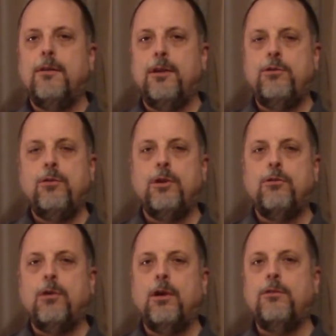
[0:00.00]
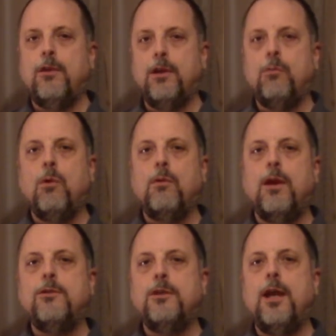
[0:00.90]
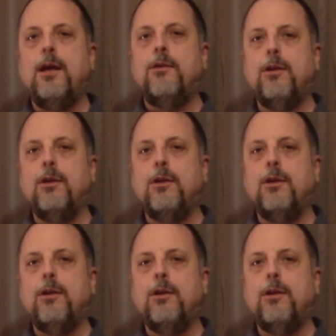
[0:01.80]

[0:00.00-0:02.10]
that you can trust it, it won't let you down,